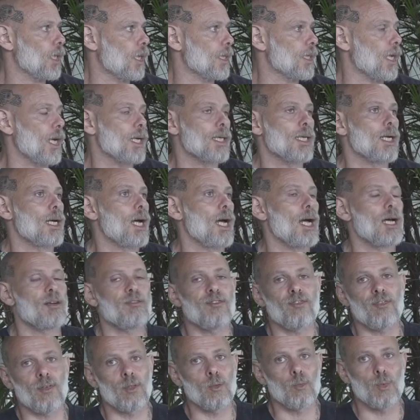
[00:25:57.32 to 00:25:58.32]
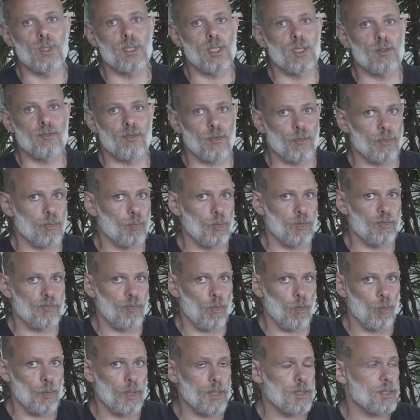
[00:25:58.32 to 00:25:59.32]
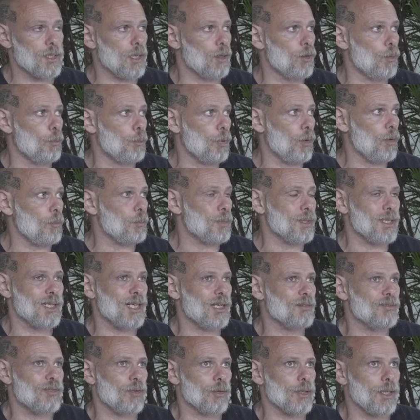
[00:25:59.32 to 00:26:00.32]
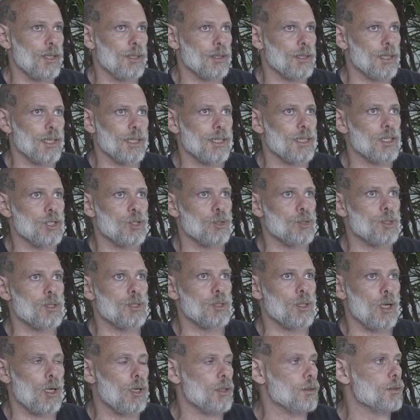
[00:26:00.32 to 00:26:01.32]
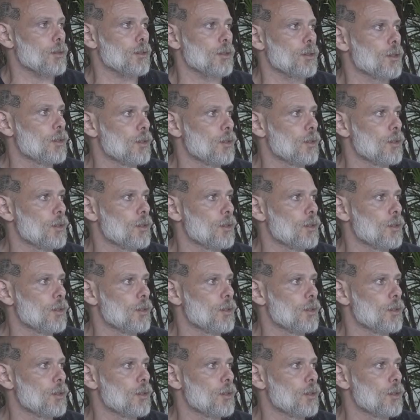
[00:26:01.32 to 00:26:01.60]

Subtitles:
I have fun with it for 3-4 weeks, get a pump, but then I forget. Like it's just not